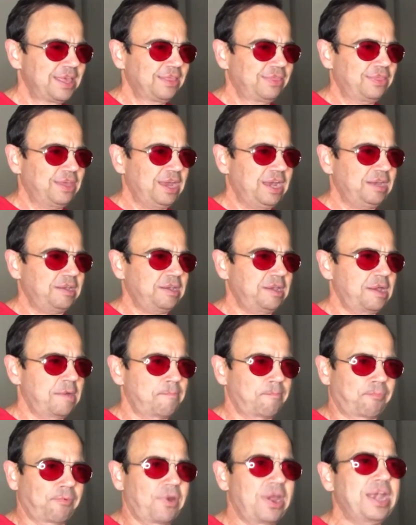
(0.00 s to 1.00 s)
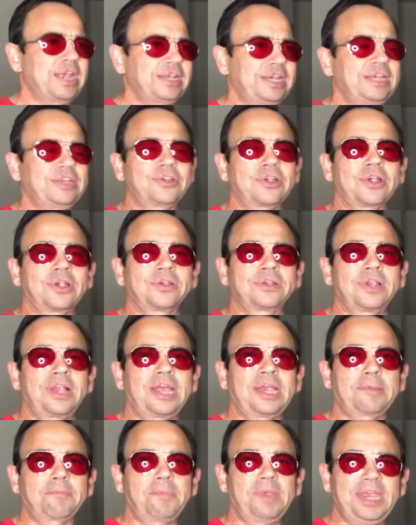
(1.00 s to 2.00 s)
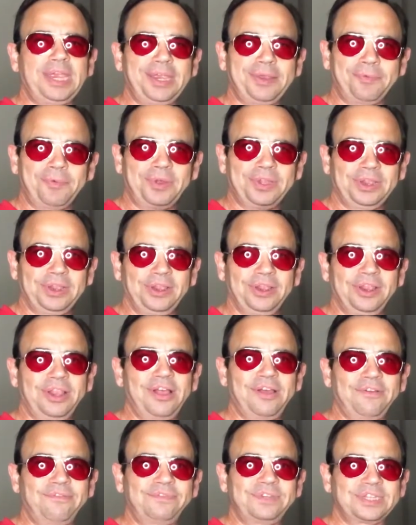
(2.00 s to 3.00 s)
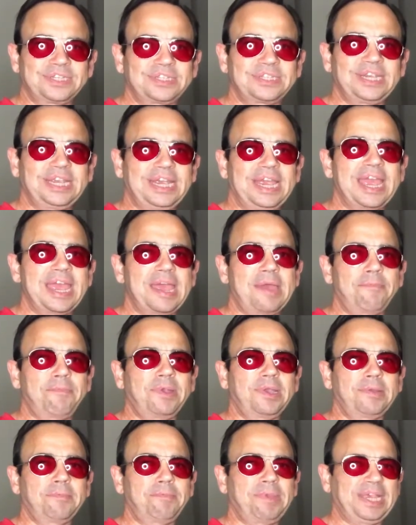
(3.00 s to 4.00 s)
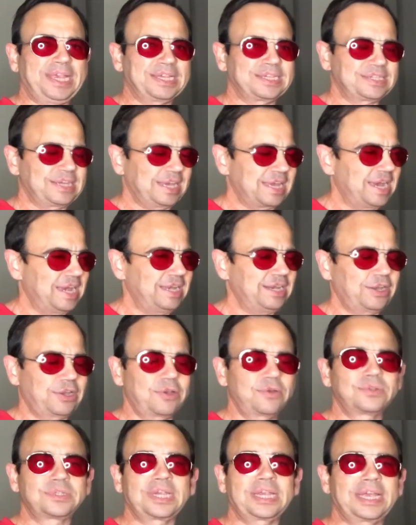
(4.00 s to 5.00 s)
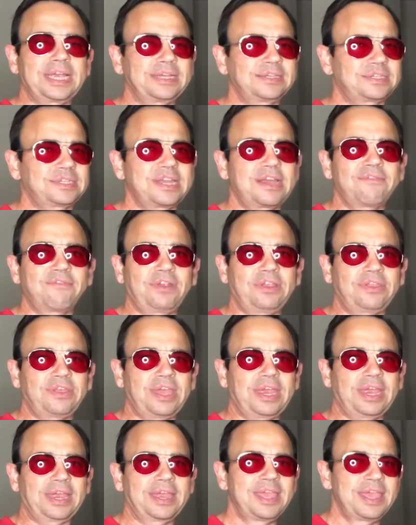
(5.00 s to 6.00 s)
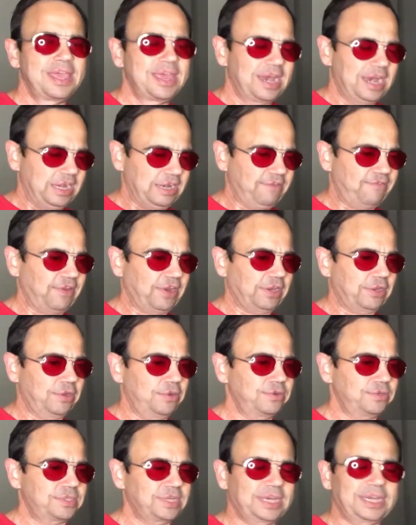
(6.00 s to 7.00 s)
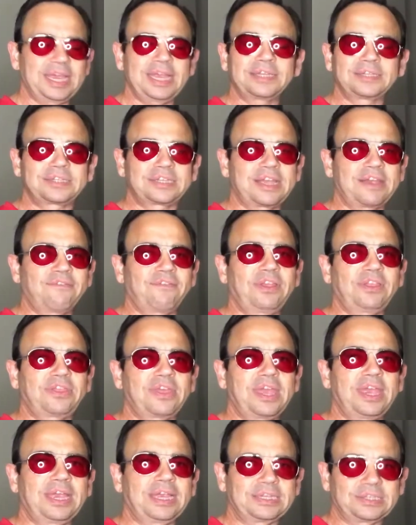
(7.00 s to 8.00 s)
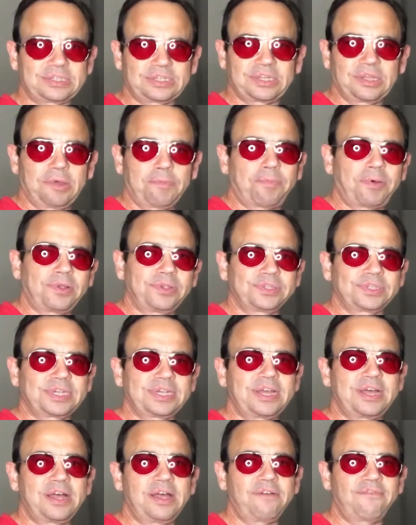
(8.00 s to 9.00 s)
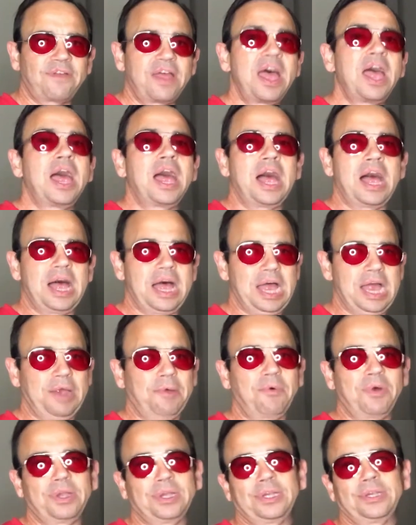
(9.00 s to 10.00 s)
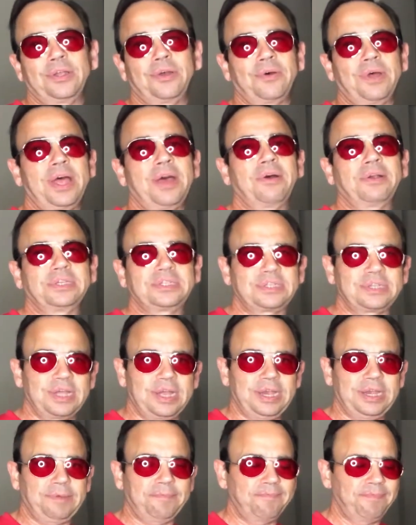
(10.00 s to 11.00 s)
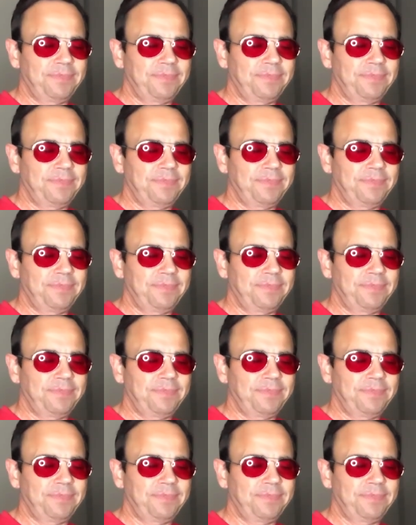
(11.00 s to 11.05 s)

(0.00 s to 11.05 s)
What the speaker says: that a branding nerd like me would love to see happen, because it kind of goes against everything. And if it goes against everything and still pulls it off, I want to know how it's done.